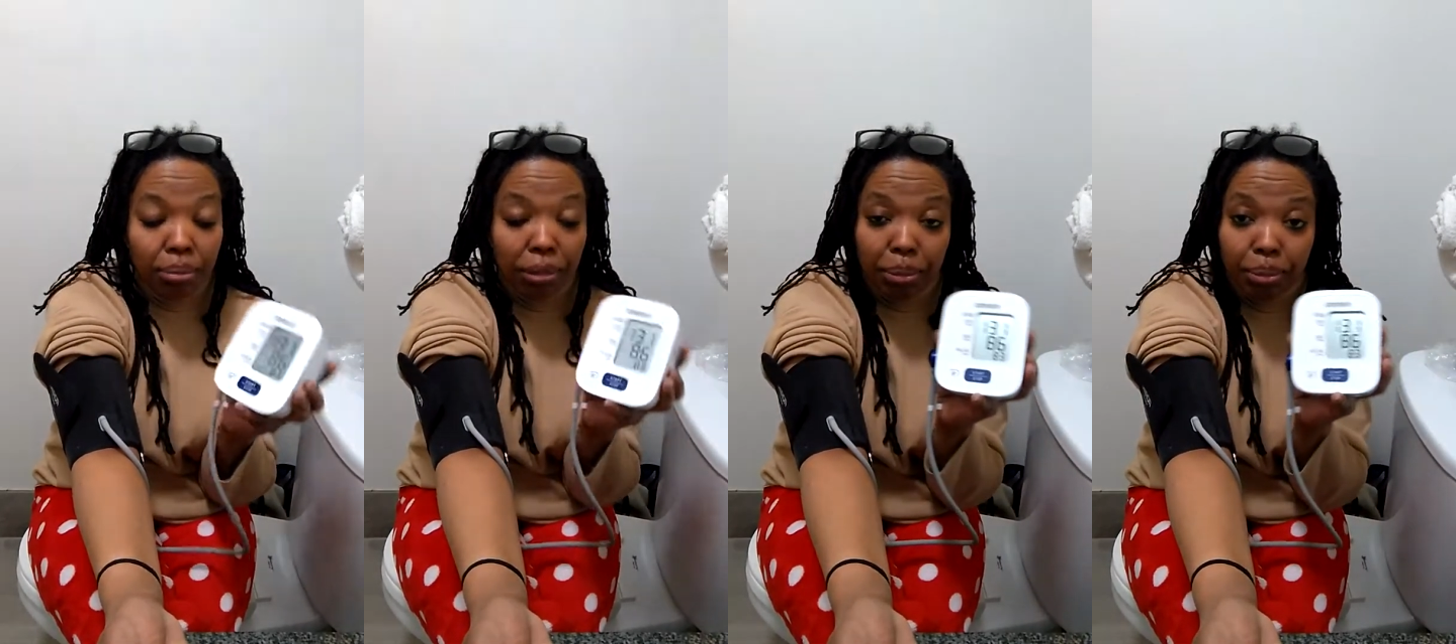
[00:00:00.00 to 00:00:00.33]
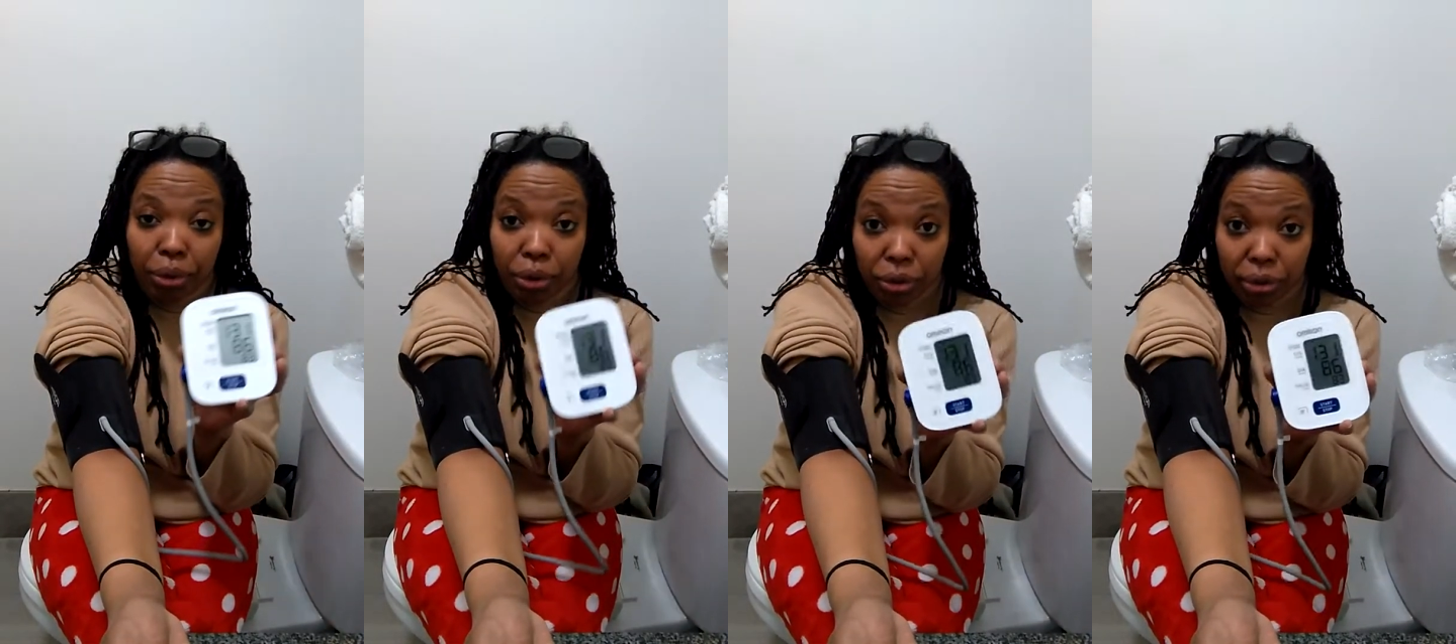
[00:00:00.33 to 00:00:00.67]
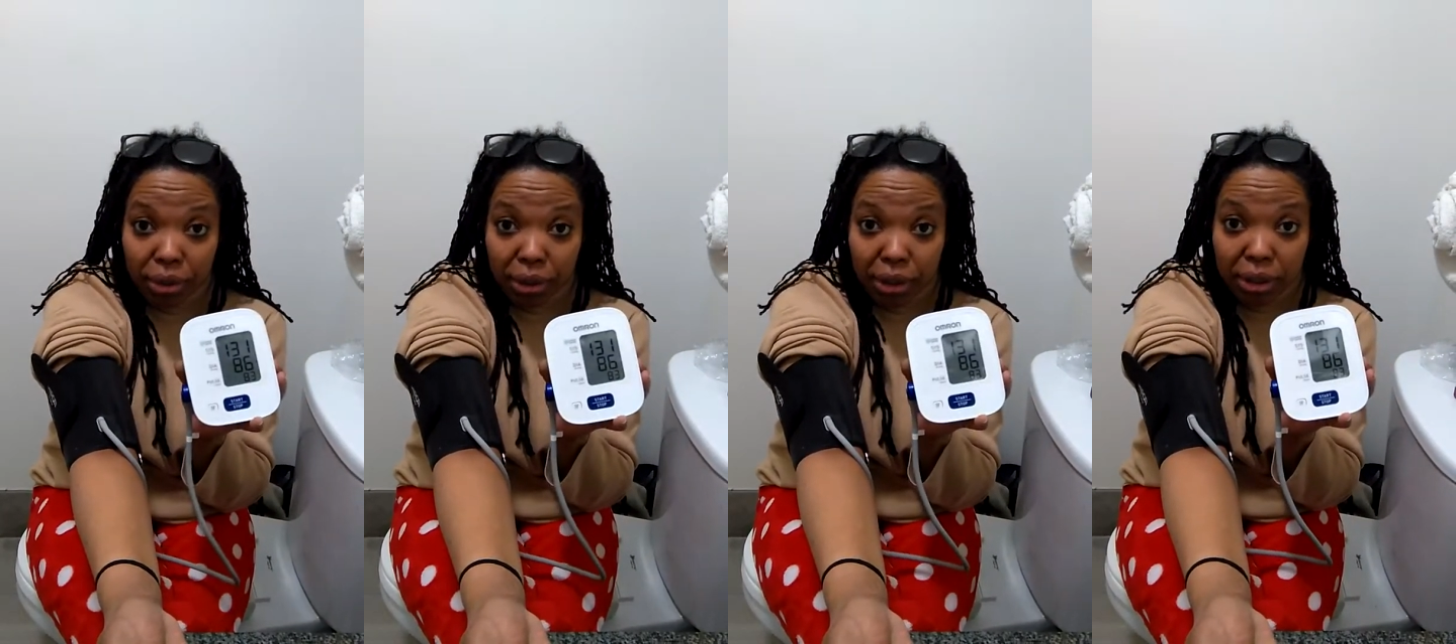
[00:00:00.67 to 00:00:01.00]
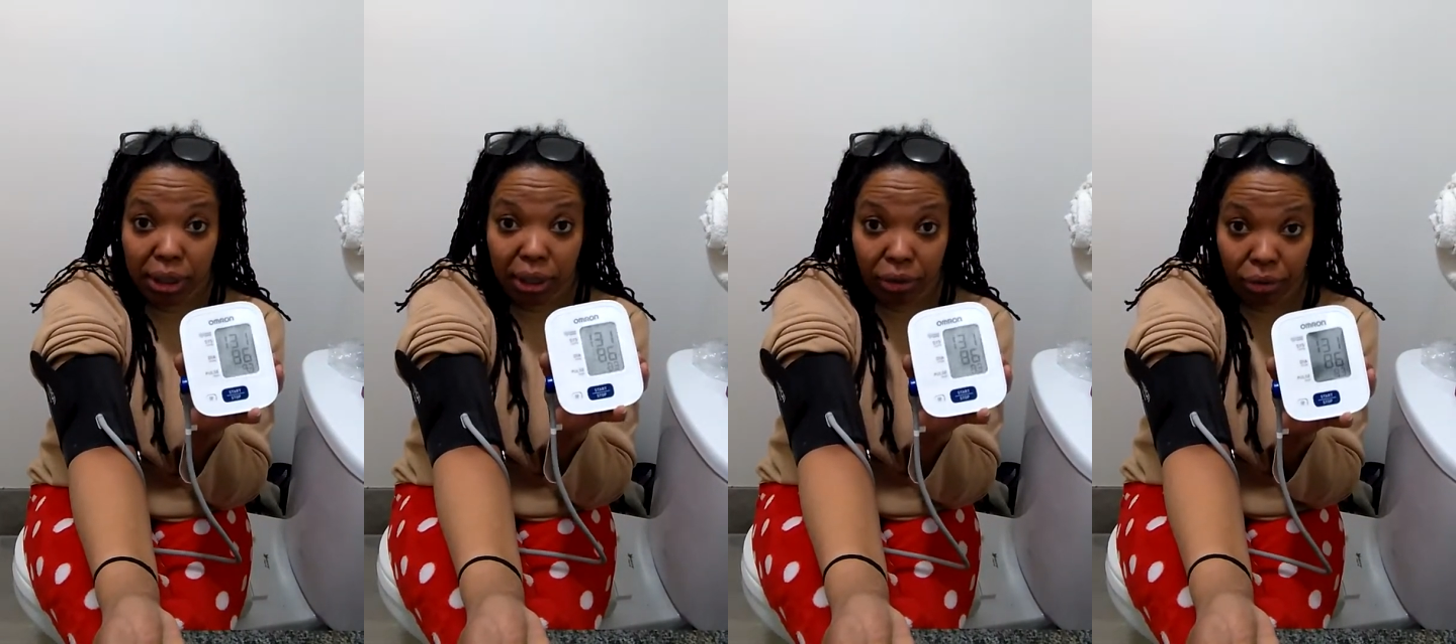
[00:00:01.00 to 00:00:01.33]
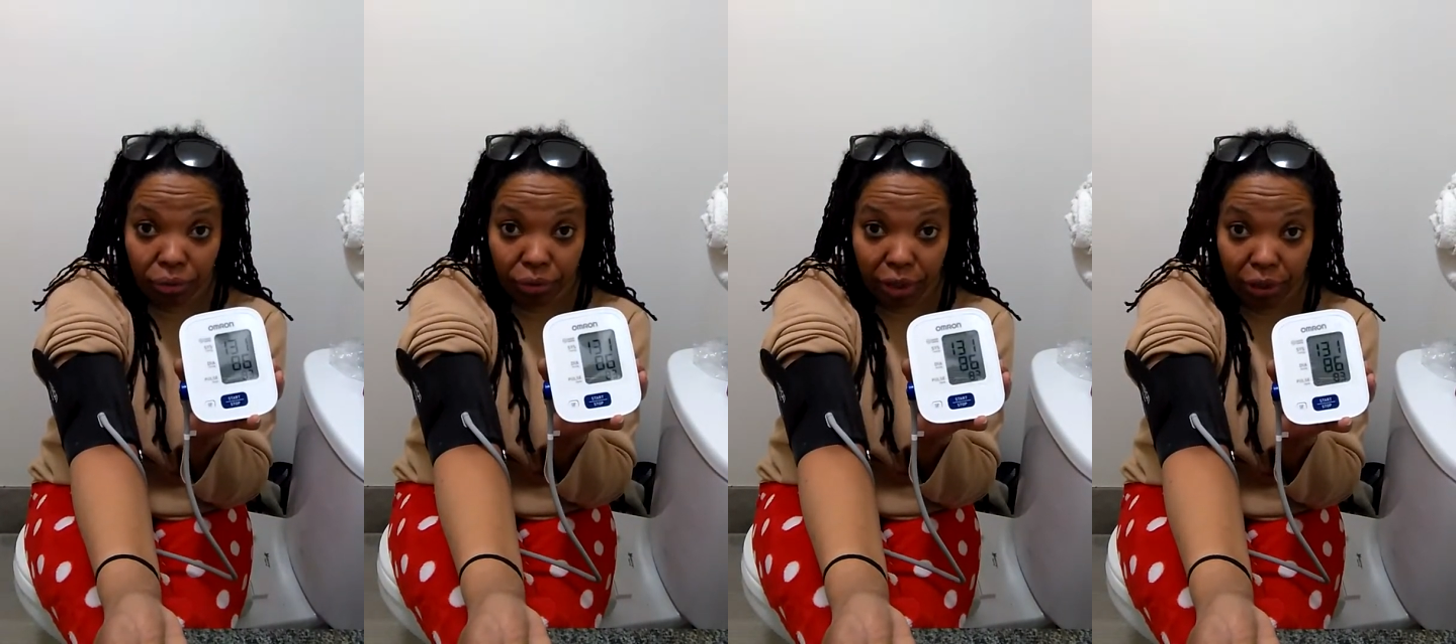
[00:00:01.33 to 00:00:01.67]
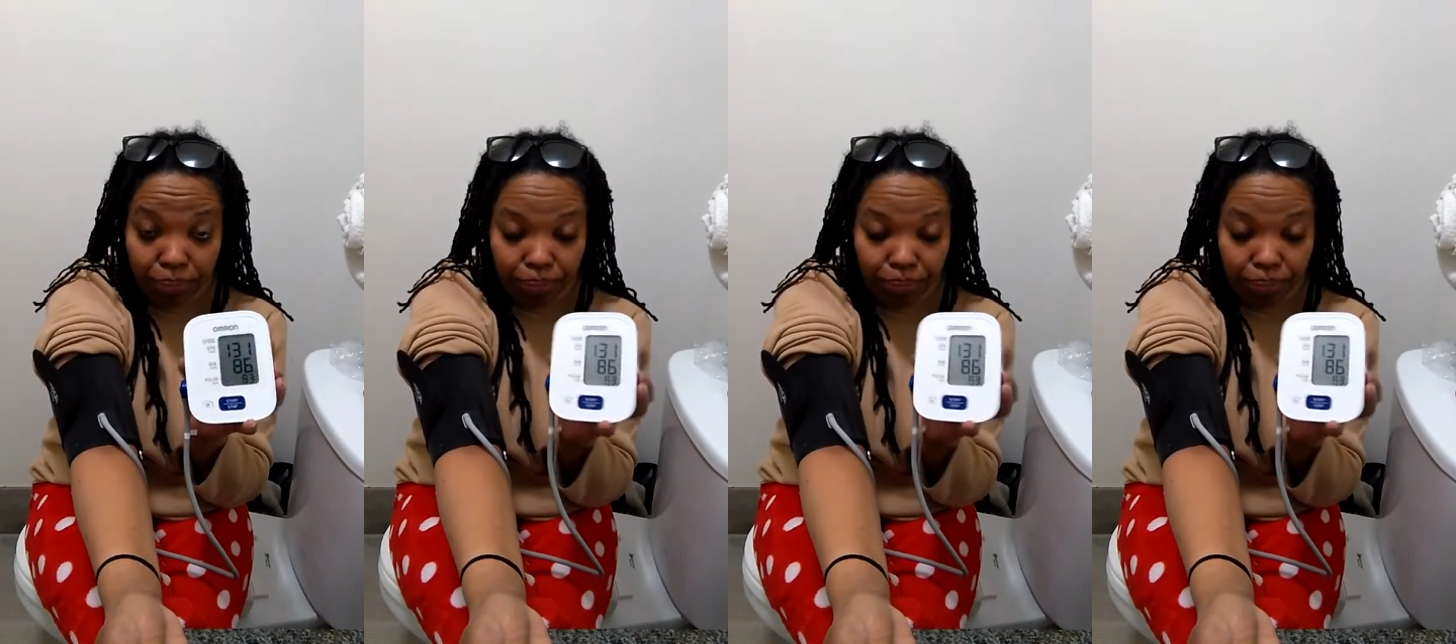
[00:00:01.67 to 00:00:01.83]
My pulse is 83.